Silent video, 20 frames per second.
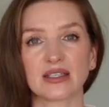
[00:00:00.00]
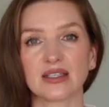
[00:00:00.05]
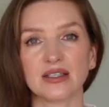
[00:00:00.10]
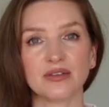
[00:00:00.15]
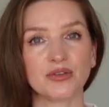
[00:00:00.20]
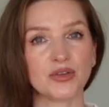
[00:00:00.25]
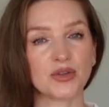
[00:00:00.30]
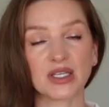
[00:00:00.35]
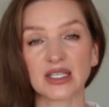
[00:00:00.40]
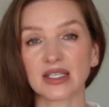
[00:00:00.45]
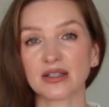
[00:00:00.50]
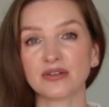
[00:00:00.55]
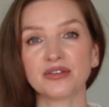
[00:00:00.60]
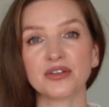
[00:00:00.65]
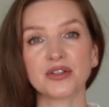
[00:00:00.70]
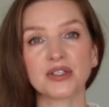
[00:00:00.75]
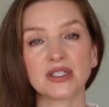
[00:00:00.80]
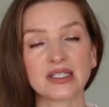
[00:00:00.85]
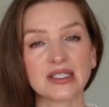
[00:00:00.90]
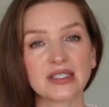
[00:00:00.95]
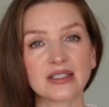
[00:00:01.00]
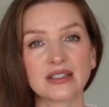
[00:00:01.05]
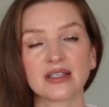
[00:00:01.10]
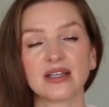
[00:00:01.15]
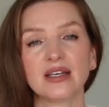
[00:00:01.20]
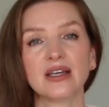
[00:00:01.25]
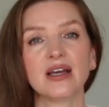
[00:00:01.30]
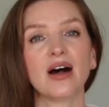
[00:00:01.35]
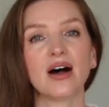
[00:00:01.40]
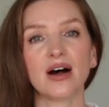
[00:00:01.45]
if you can afford it,
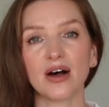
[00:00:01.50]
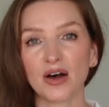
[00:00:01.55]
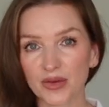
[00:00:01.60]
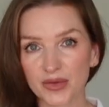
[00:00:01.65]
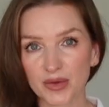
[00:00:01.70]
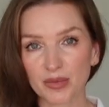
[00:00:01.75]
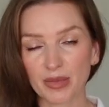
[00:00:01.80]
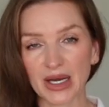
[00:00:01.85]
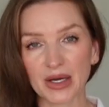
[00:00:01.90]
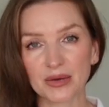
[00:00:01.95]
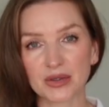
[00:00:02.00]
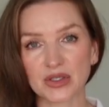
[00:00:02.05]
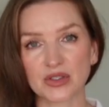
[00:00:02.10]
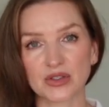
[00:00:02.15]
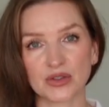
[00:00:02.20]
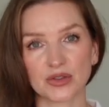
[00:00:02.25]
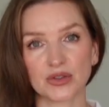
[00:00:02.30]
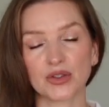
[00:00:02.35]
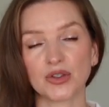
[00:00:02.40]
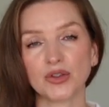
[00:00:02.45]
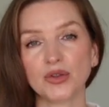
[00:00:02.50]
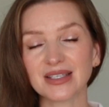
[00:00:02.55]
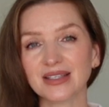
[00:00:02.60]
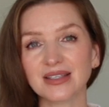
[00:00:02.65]
all the power to you.